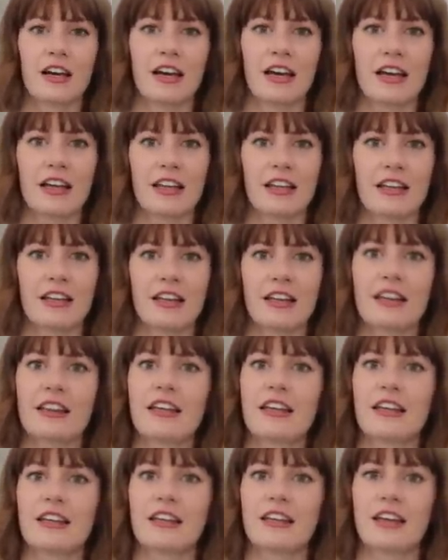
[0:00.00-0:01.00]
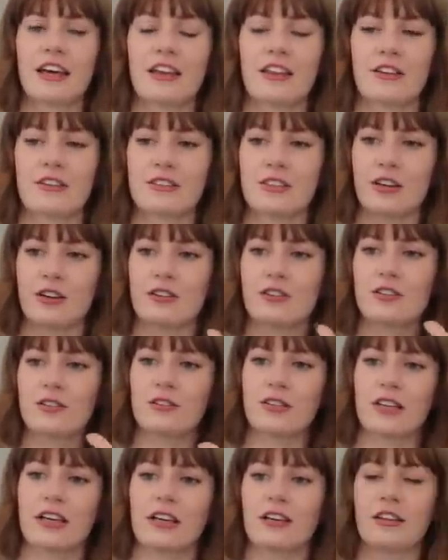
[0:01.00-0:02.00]
And then there's
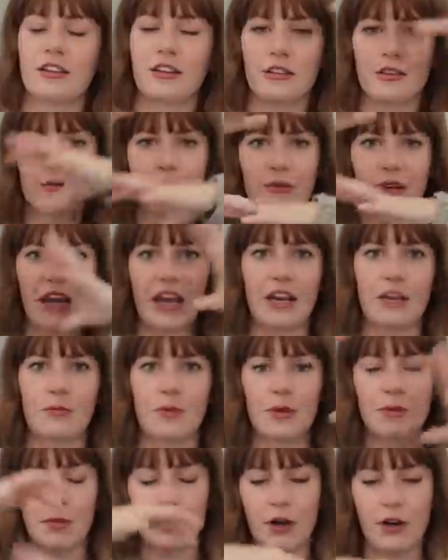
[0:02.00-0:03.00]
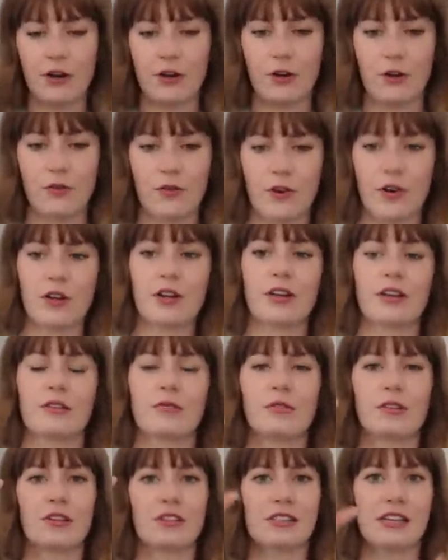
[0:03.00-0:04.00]
also like a little canopy part over
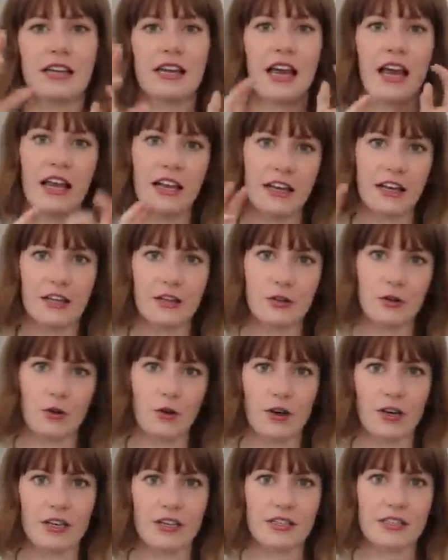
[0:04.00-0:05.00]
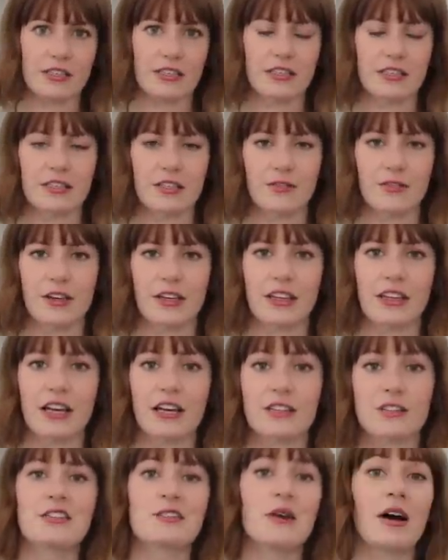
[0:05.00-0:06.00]
it where there's like hanging toys and stuff like that.